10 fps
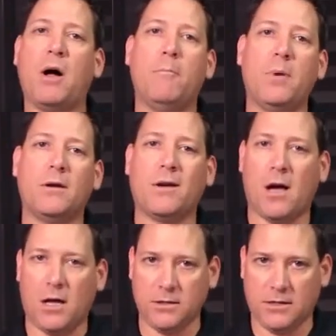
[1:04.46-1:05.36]
pump
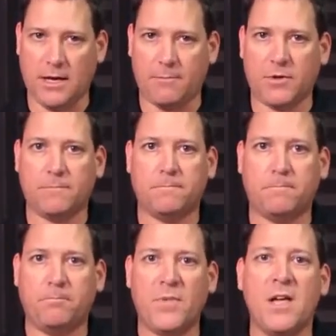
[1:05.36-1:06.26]
concept.
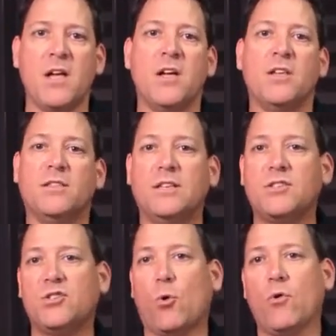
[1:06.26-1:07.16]

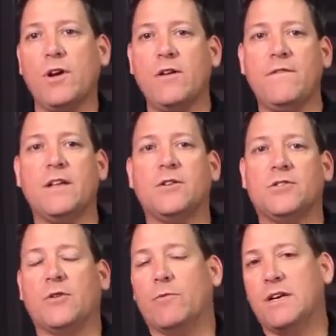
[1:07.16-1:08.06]
This storing of
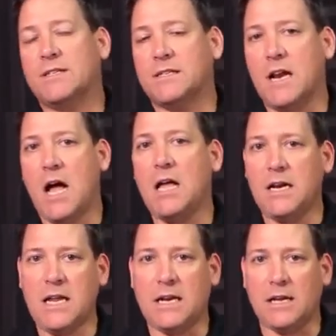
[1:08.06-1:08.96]
energy when it's
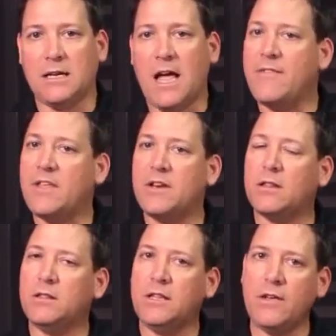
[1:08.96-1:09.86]
not needed and then
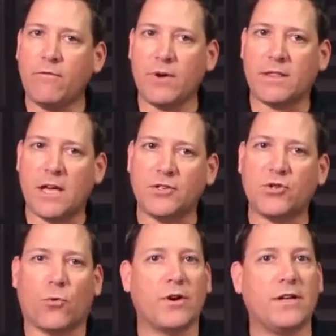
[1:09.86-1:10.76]
delivering that
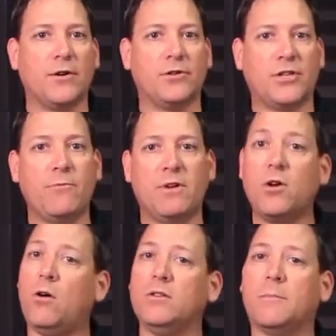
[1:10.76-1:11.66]
stored energy when
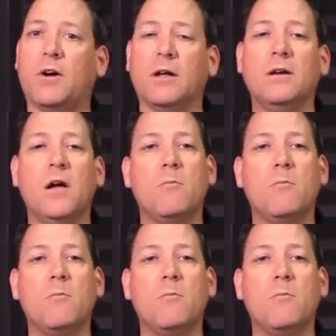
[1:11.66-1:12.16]
called upon